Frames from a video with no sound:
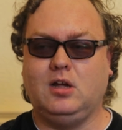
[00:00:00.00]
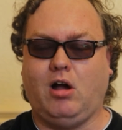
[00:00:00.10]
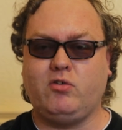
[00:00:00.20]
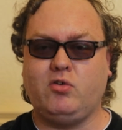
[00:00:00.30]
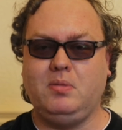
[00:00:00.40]

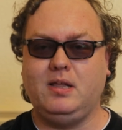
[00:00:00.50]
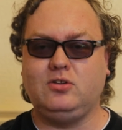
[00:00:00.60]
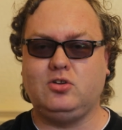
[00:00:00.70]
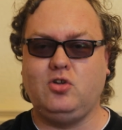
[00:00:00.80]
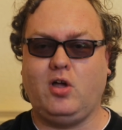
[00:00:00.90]
Horror Mail
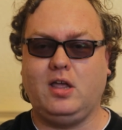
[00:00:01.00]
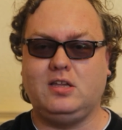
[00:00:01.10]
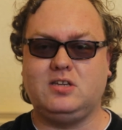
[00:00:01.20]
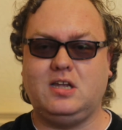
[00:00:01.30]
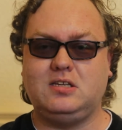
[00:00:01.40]
does not
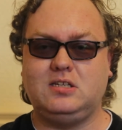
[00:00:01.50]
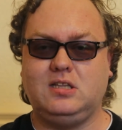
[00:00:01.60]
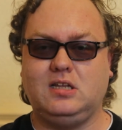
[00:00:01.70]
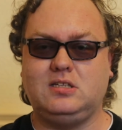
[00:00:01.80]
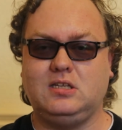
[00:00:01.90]
exist. This